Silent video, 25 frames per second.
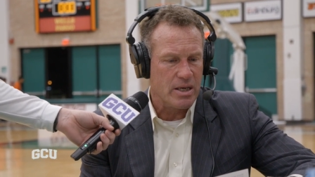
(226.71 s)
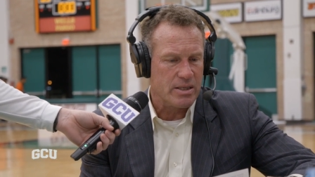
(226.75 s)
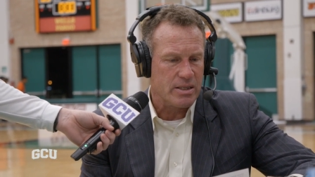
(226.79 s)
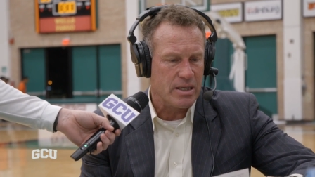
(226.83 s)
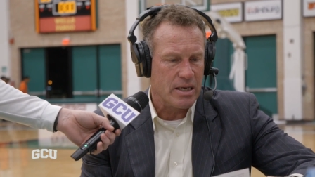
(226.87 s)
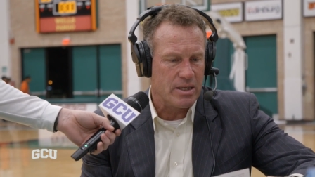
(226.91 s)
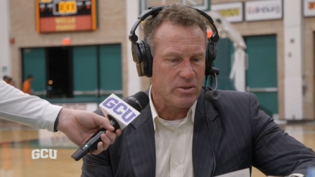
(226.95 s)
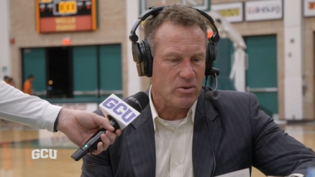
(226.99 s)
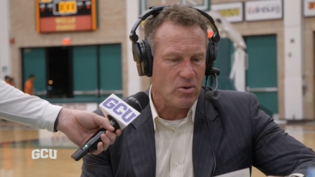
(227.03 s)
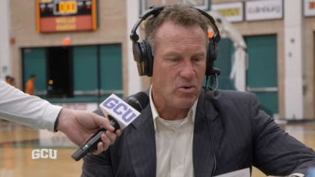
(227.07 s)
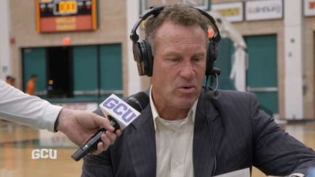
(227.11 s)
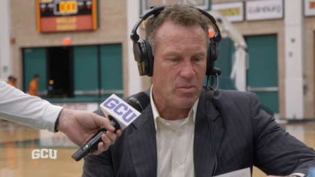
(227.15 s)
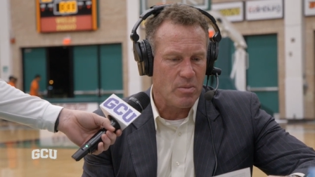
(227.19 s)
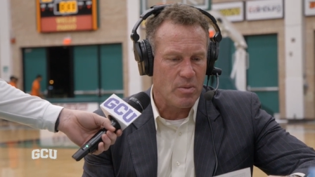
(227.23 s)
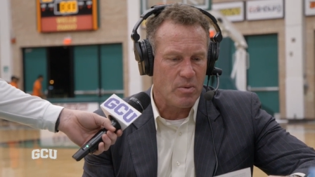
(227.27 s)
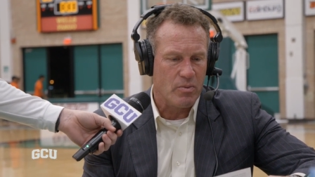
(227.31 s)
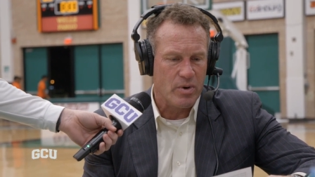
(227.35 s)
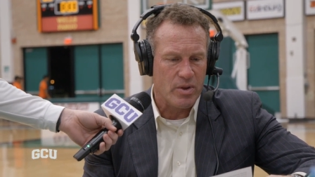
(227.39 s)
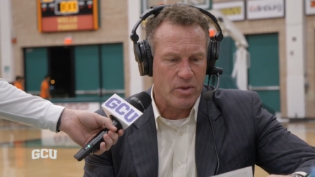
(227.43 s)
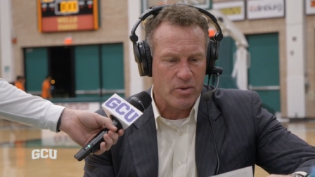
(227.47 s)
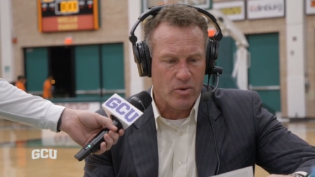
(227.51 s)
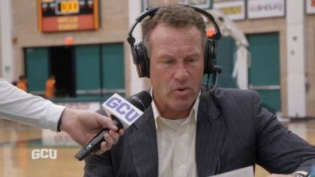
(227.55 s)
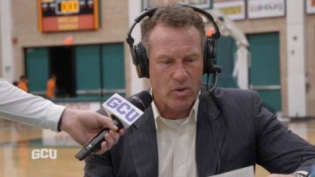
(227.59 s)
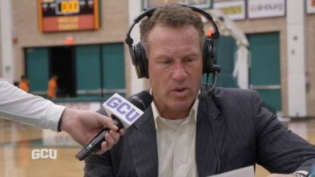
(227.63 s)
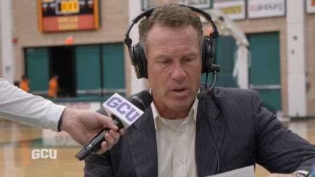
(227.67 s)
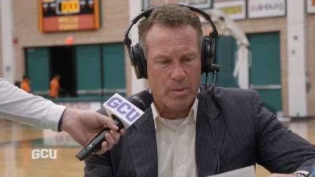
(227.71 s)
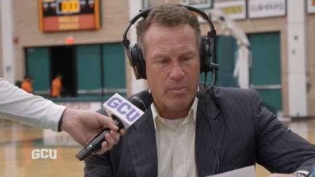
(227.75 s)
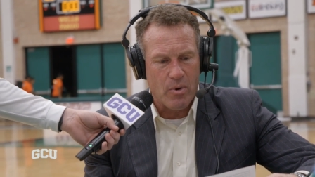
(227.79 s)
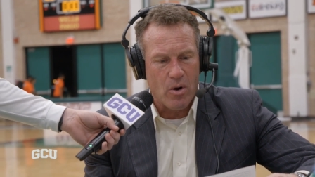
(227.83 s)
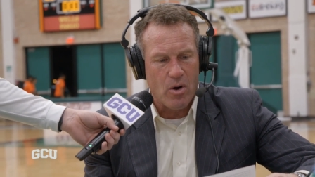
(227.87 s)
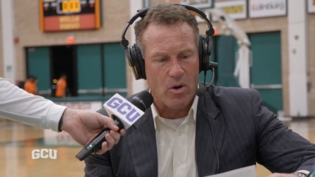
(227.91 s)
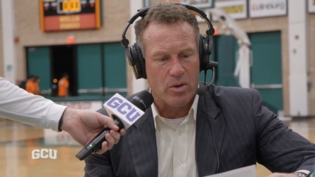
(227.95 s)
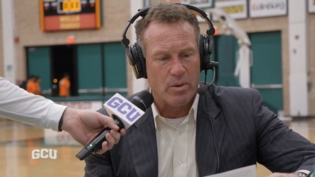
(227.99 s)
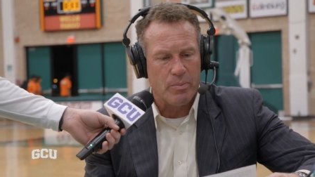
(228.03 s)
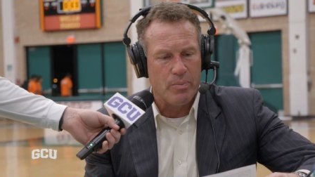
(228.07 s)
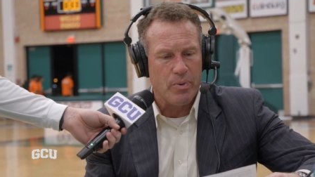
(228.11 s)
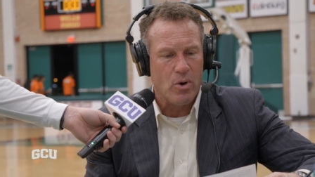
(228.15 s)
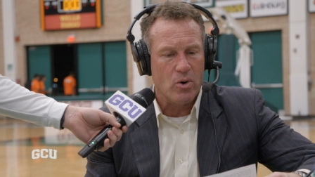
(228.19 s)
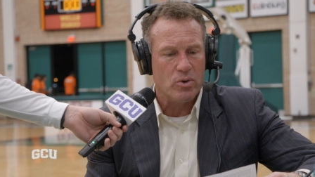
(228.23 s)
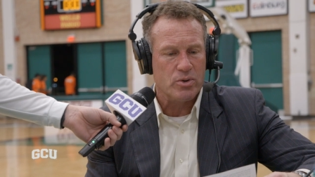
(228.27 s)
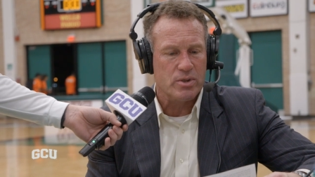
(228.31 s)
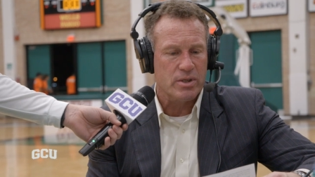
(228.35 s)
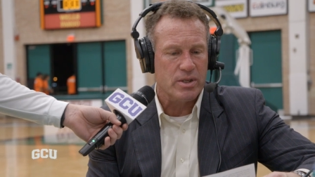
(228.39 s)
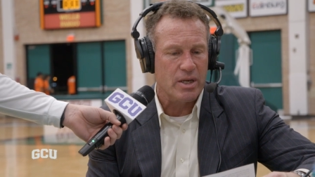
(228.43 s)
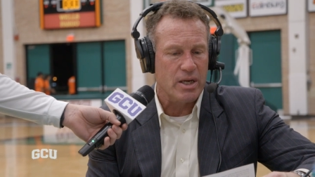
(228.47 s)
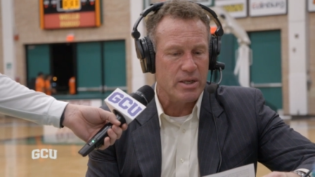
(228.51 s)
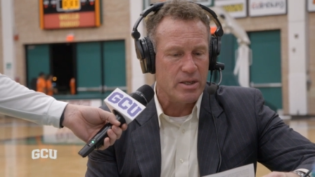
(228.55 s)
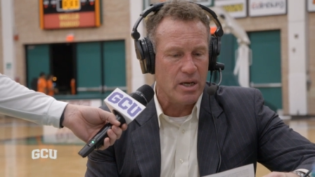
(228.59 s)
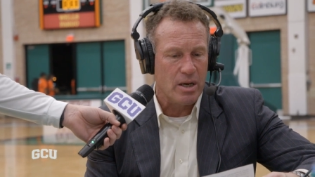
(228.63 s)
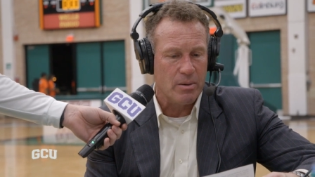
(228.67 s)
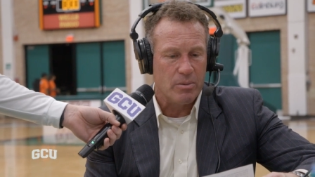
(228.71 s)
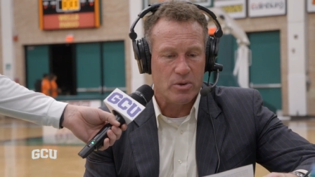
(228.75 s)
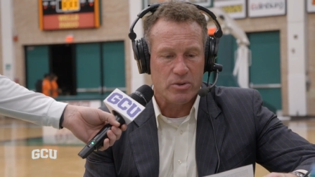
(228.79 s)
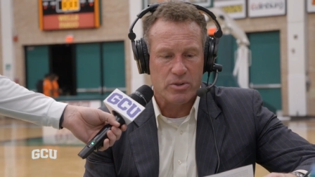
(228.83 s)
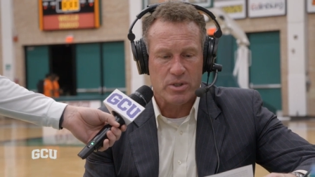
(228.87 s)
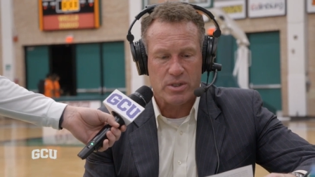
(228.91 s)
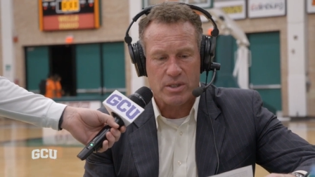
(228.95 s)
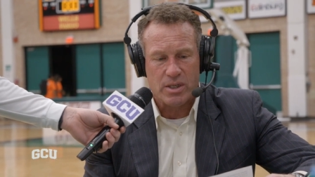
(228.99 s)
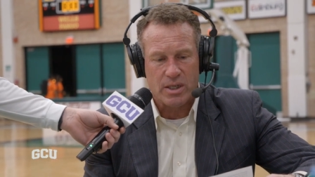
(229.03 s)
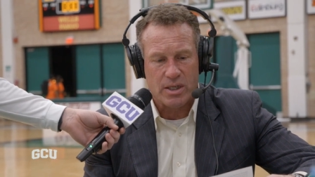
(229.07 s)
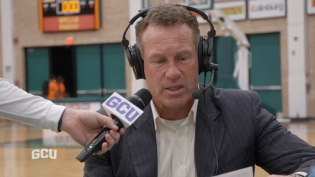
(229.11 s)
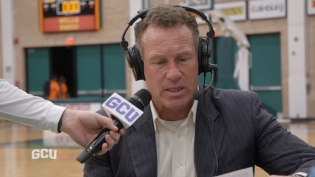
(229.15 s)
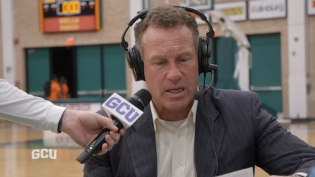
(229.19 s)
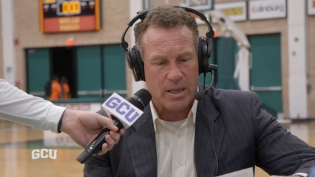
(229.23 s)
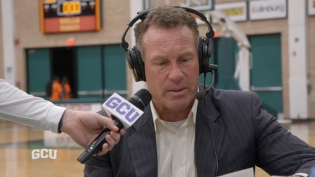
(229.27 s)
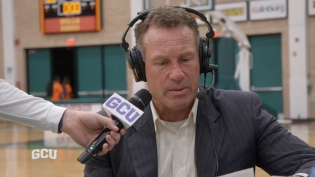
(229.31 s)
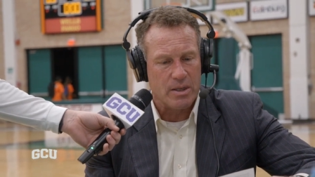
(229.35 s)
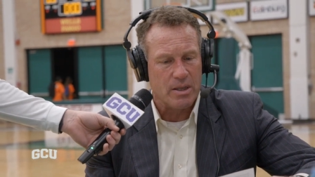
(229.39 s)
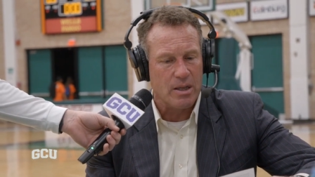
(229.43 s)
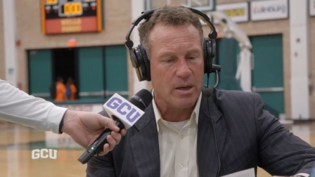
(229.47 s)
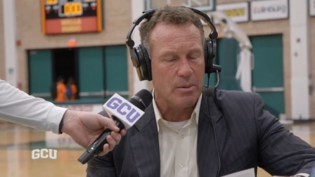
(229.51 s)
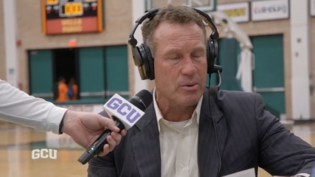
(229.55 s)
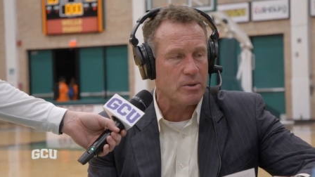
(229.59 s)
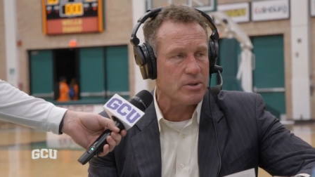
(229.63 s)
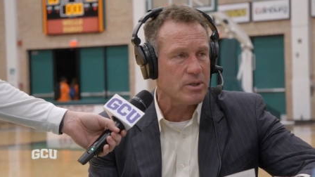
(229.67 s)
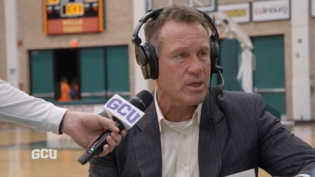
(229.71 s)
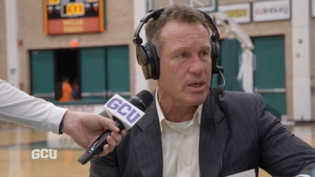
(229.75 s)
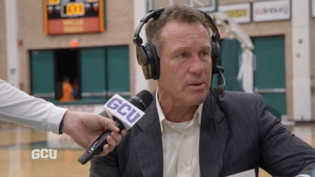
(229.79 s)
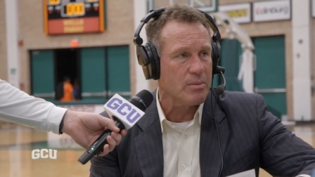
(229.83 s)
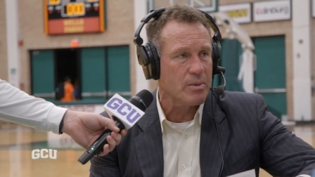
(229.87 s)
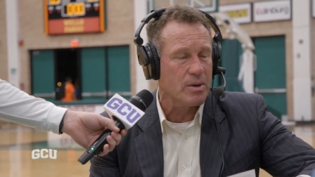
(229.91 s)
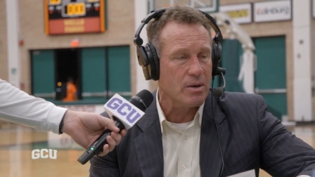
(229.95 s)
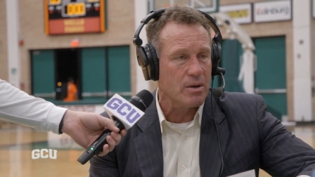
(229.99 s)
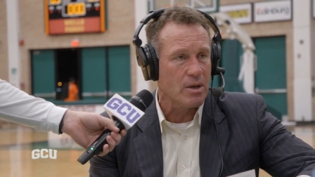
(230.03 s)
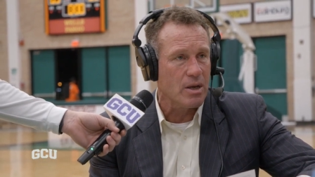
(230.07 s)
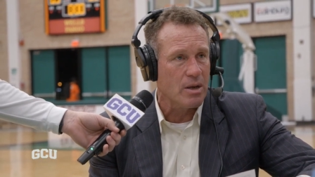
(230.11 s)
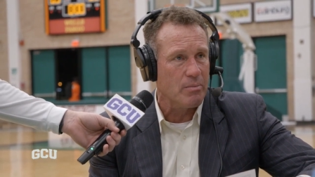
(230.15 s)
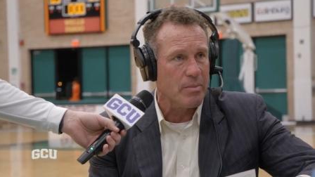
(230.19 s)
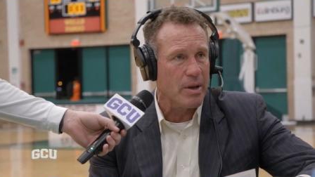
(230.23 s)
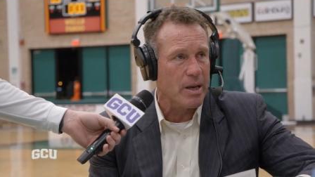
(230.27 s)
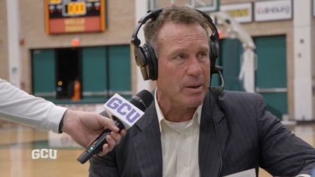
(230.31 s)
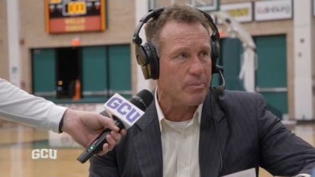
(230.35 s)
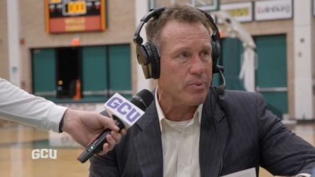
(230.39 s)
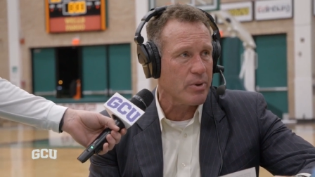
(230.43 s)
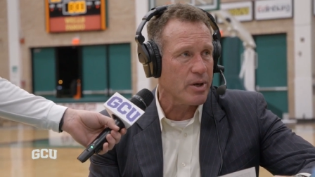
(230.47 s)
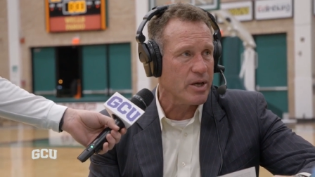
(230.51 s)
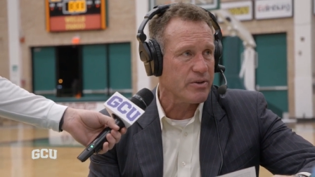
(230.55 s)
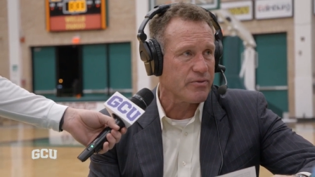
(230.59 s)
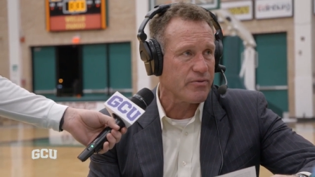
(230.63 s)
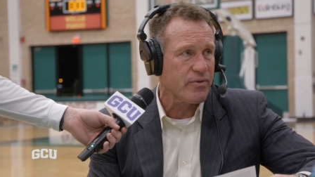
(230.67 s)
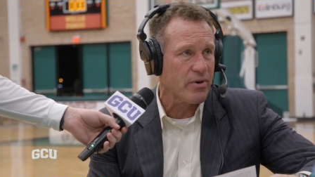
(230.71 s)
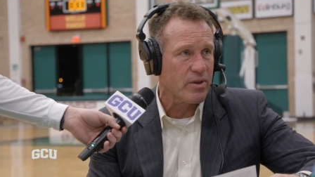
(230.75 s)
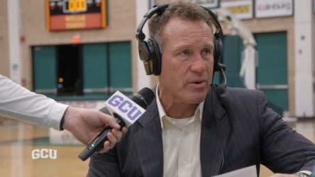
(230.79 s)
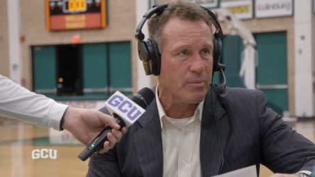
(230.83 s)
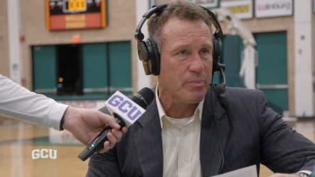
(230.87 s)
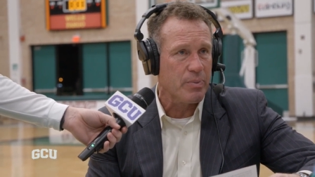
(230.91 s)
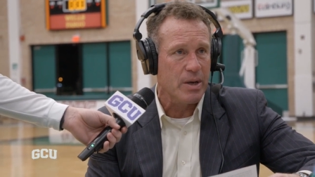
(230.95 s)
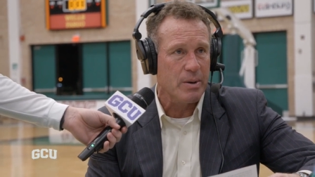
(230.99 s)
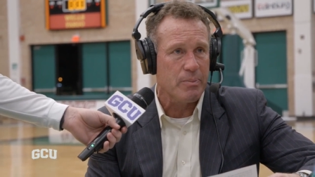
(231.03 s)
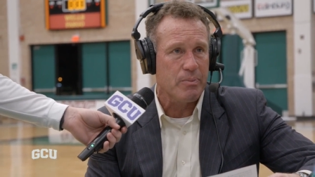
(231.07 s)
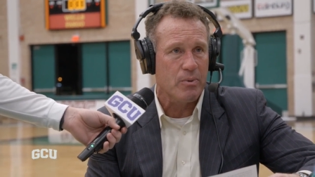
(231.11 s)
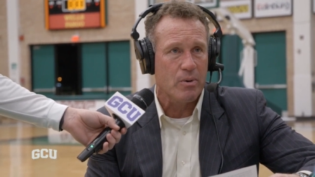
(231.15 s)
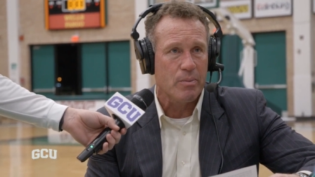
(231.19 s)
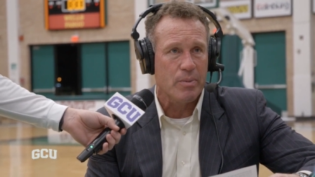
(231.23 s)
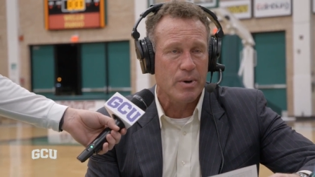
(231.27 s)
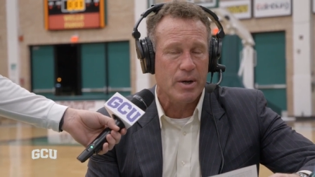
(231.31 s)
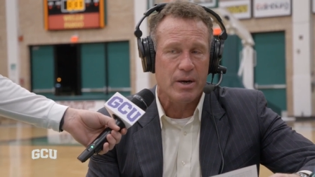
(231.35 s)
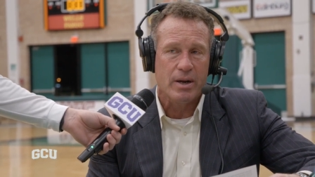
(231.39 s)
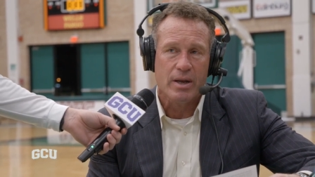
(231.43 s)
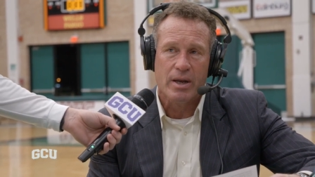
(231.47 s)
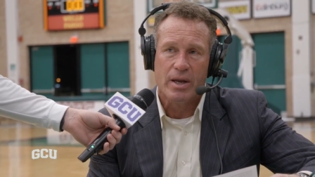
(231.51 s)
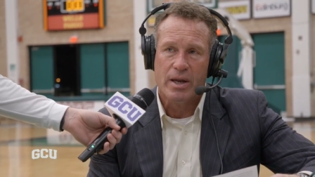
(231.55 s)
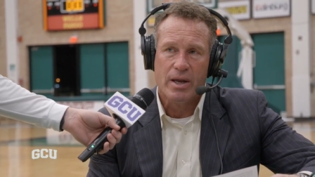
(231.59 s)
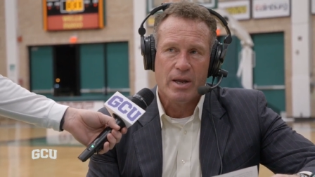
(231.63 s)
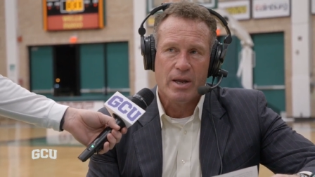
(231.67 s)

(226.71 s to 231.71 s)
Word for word: as, I told him, when we throw that ball in the post and they double, just accept the double team and, and make plays for other people. But